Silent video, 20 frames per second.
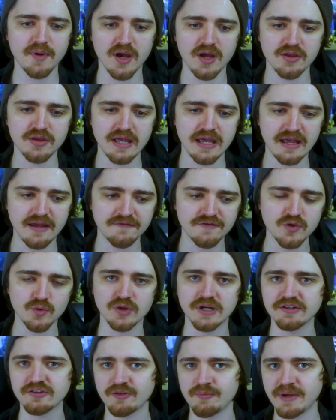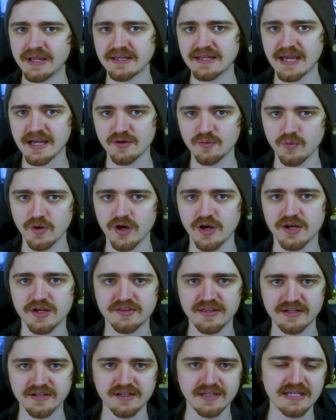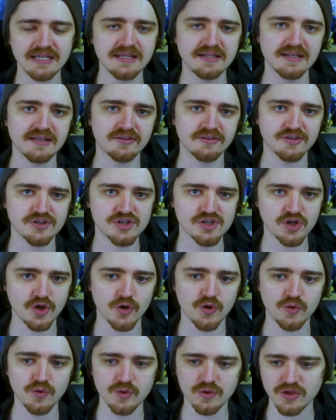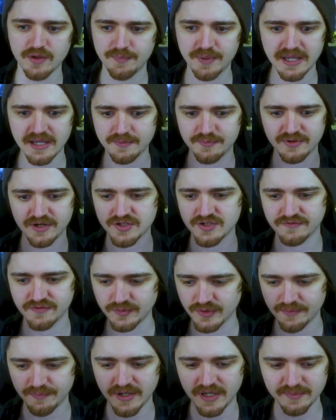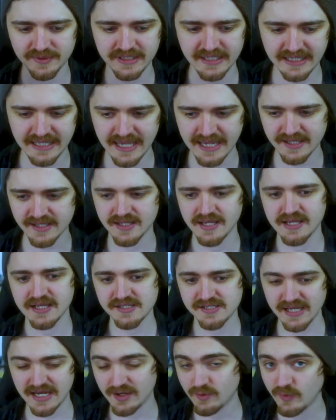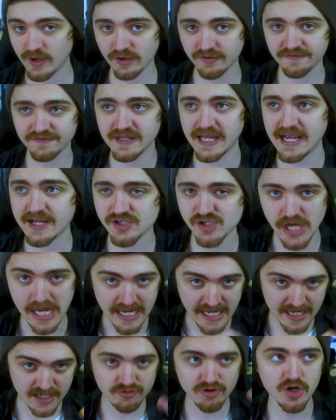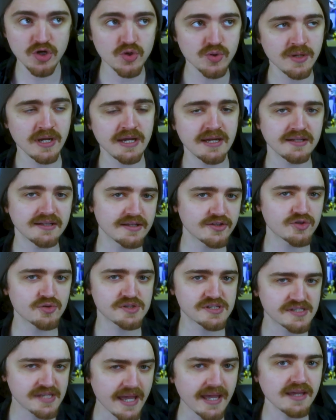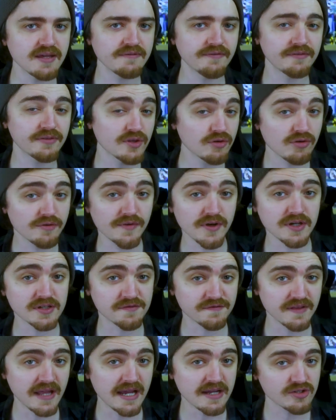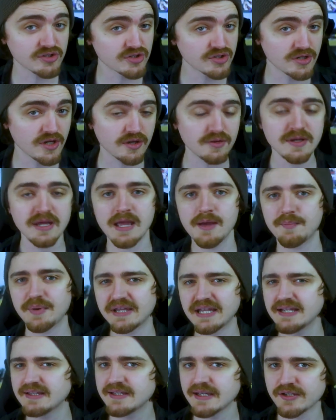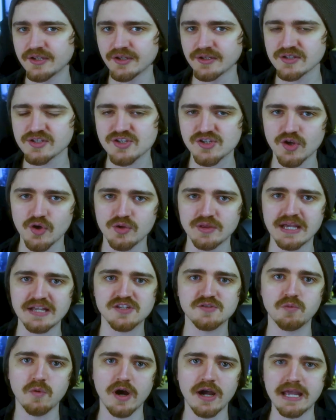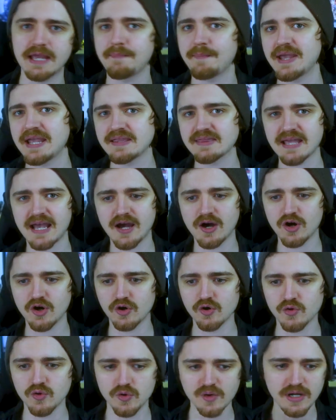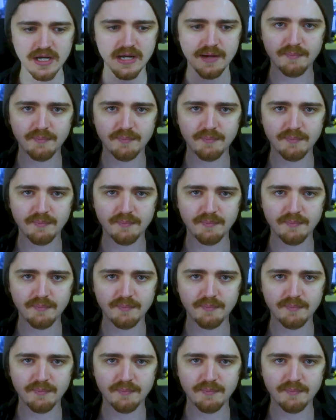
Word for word: but if you wanted to make that work, then you needed to show the peer pressure from the public again, saying, well, Flash hero, did you save the Reverse Flash? You know, but they didn't. So that's why it made that whole